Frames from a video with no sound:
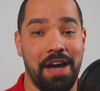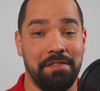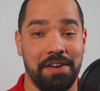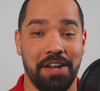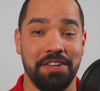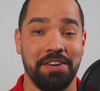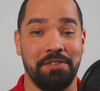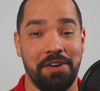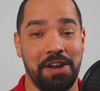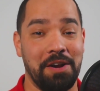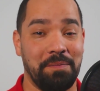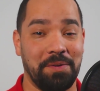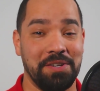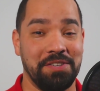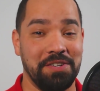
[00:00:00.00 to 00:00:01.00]
have another great
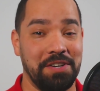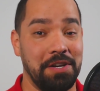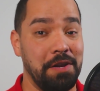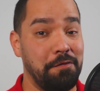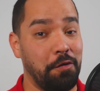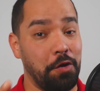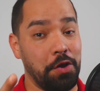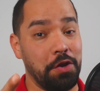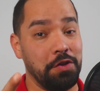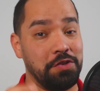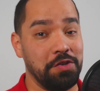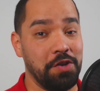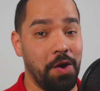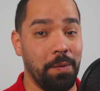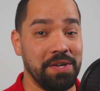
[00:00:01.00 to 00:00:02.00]
opportunity for you
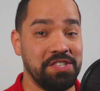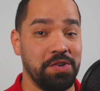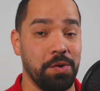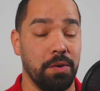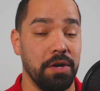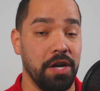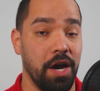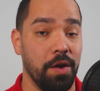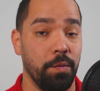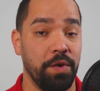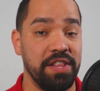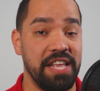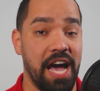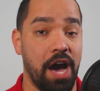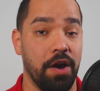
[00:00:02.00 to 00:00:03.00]
to know what's going on
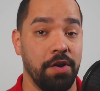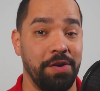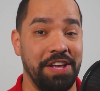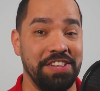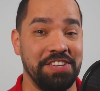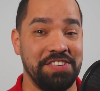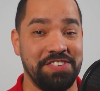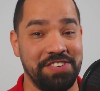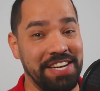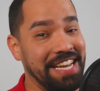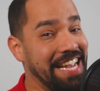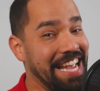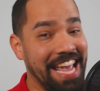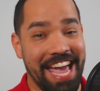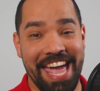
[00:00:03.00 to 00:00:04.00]
with the auto industry.